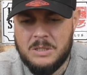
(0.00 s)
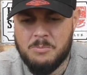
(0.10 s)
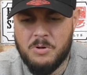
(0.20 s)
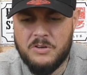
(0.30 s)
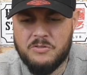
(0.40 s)

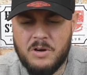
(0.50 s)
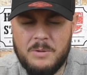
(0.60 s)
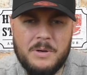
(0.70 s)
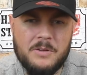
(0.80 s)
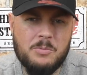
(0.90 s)
pretty
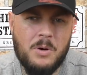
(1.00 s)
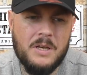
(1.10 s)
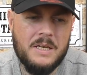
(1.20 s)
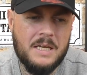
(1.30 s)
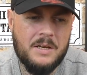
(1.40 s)
straight with this
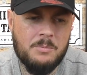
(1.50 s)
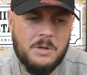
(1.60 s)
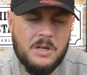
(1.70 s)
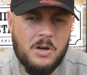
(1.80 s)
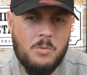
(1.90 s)
one, and I'm
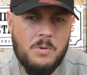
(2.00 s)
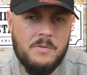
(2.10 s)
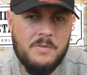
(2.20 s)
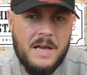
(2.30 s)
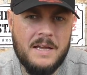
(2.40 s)
going to go
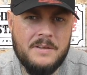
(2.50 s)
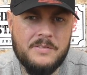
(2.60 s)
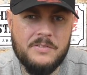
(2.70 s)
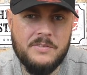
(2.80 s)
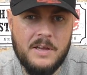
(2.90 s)
with a
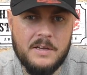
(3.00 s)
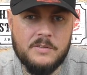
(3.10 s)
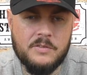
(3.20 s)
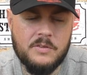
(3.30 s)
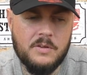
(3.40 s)

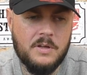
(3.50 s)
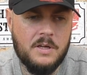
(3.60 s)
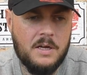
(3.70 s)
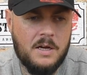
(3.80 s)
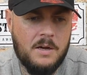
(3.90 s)
6
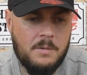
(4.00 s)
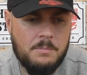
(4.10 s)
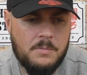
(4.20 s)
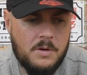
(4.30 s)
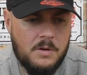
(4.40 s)

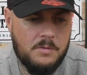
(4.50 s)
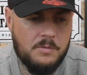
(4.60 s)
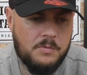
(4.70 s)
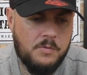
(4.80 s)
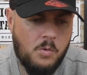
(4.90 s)

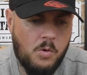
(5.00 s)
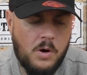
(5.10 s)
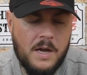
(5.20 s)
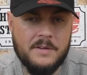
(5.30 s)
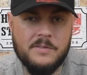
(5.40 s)

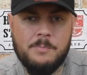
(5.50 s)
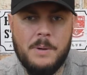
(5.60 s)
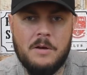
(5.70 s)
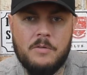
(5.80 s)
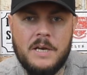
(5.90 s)
for Hector
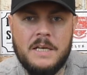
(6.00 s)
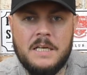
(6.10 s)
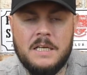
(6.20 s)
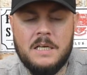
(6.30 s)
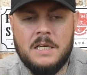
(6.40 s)
Bellerin.
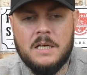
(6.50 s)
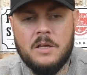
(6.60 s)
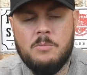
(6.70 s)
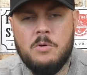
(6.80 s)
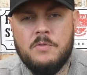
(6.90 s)

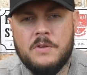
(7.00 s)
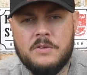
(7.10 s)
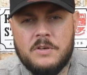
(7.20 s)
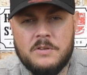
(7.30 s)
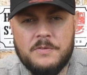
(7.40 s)
Going to move
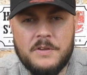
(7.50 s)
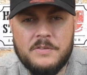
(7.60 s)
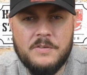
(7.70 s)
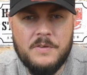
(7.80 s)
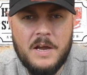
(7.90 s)
into the
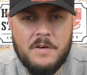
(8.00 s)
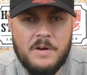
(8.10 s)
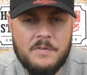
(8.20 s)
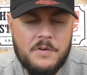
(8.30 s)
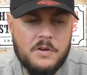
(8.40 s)
defensive
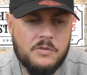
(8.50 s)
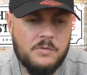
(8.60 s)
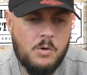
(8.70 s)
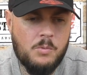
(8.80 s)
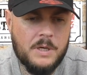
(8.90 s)
area. First
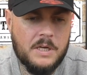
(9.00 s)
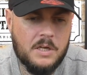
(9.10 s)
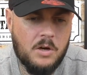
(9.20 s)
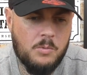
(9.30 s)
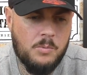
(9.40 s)
of all, we're going to go